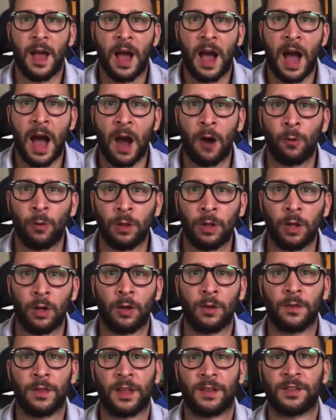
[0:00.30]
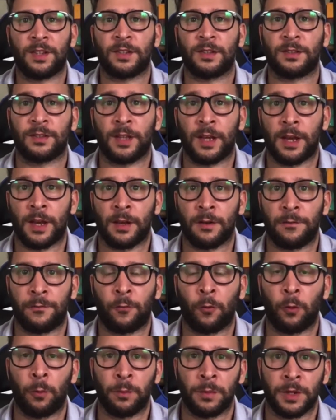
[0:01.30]
How long does it take
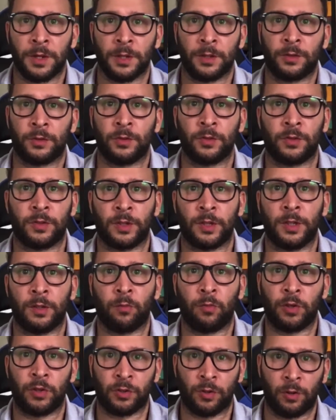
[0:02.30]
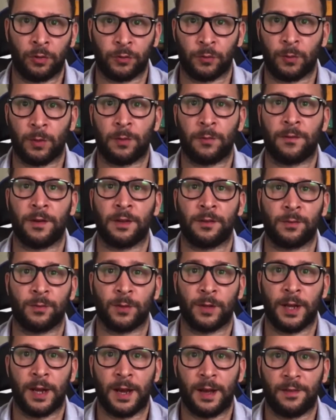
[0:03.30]
for me to see results with Facebook
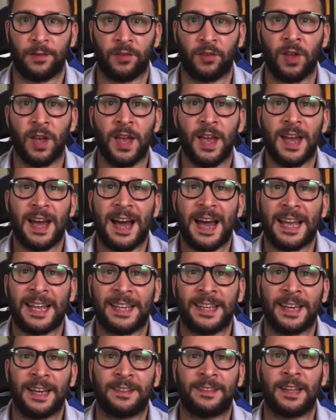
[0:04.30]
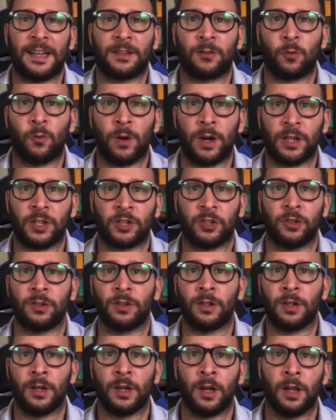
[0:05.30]
ads? I get that question
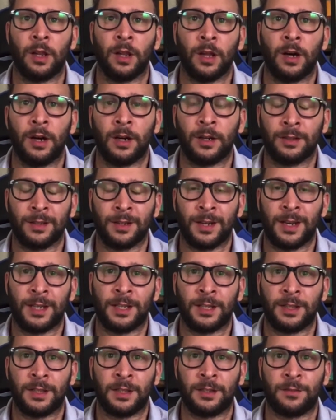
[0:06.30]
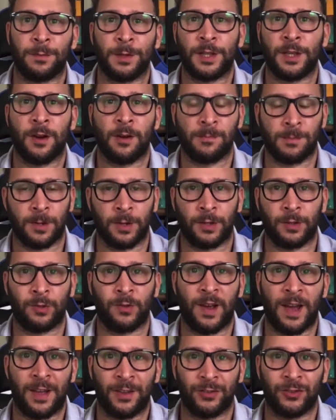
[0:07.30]
a lot, and in this video, I'm going to
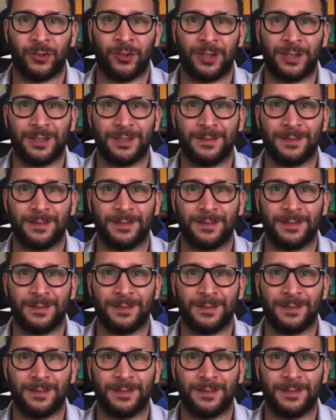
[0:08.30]
answer it.